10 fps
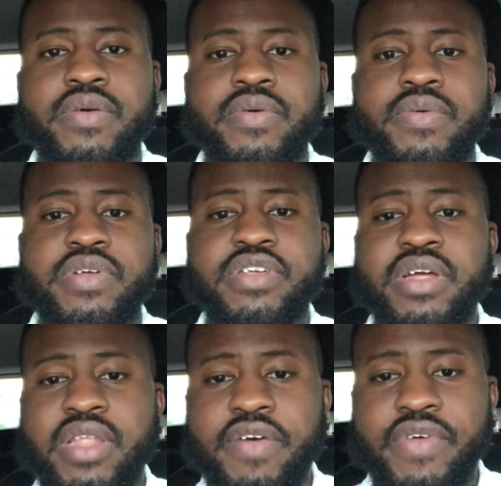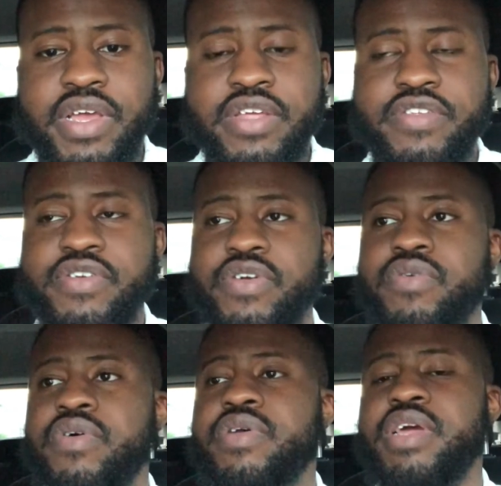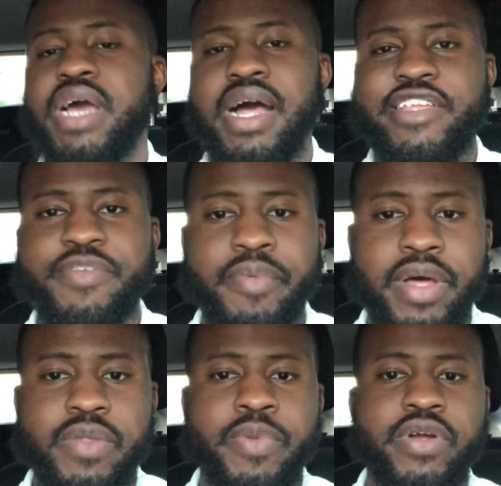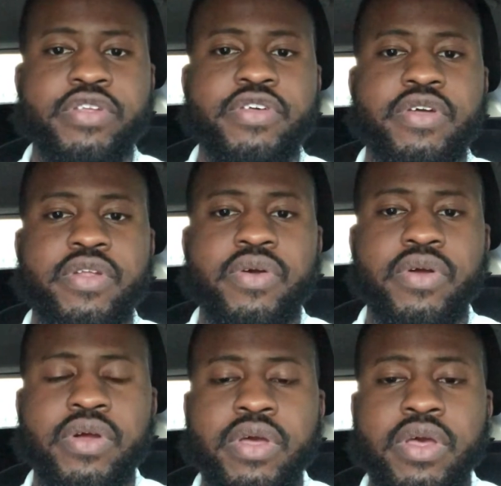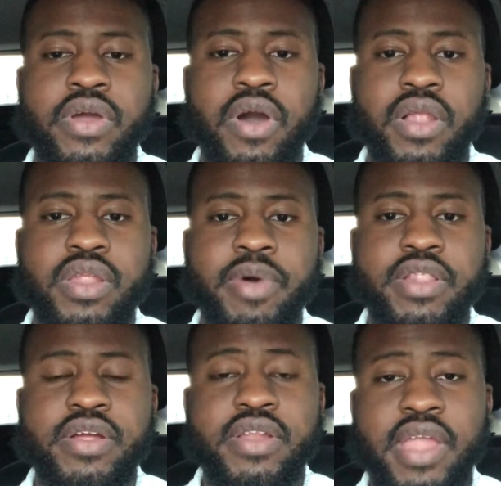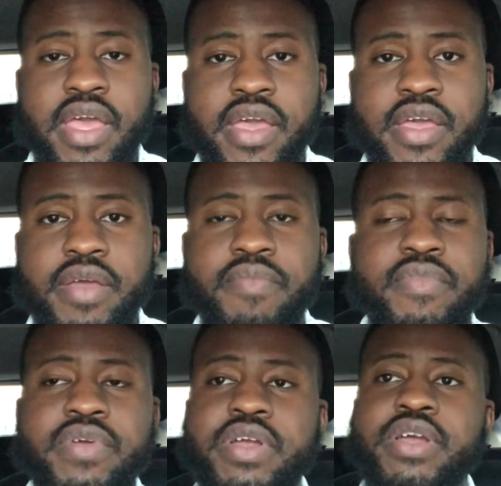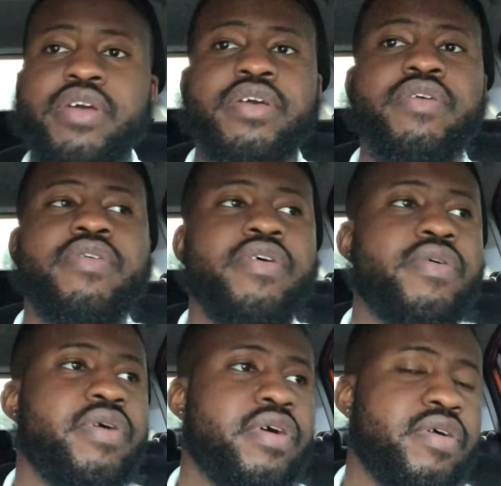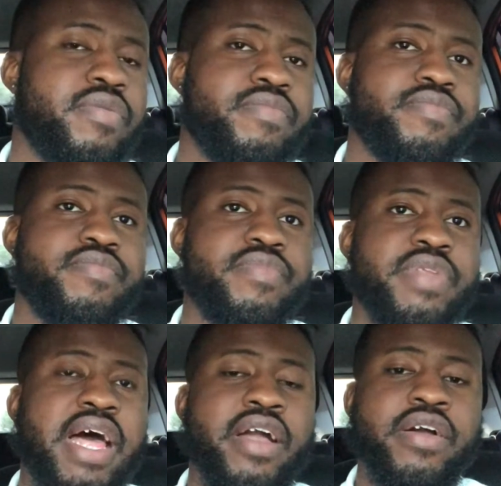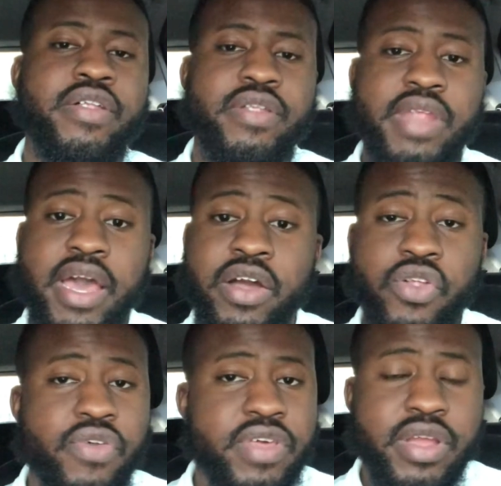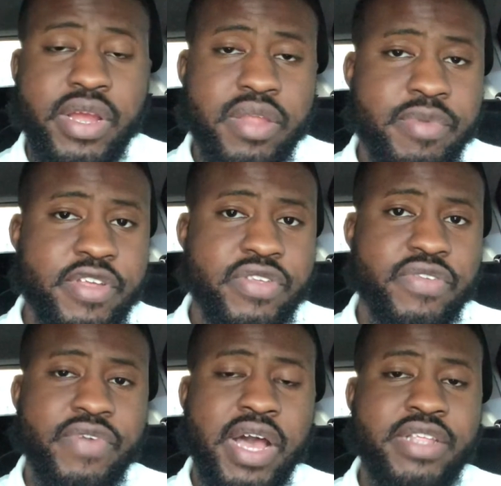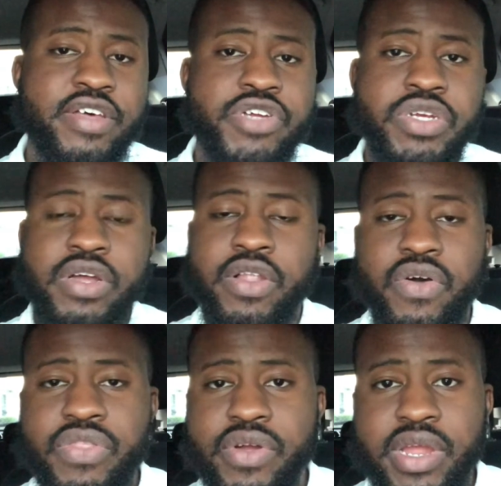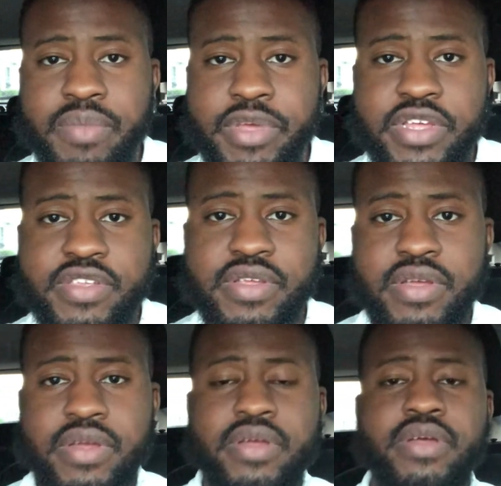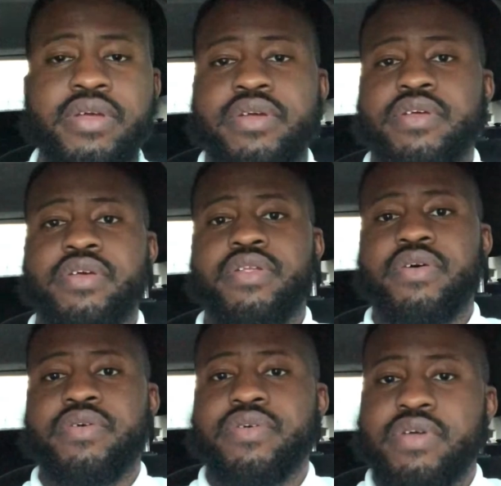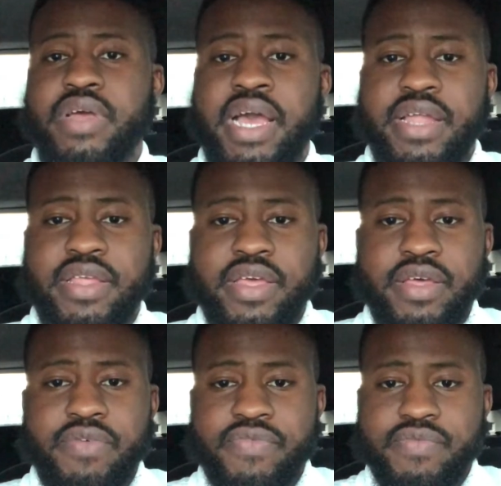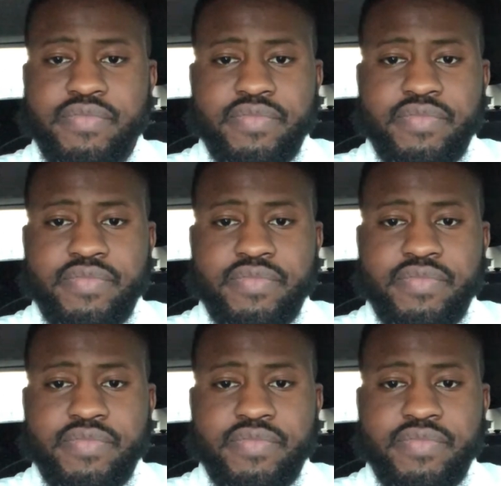What's unloving is, you know, going to gossip about the person or calling them out their name, you know, not clothing your enemies. If God tells you to clothe your enemies, you know, I had to give,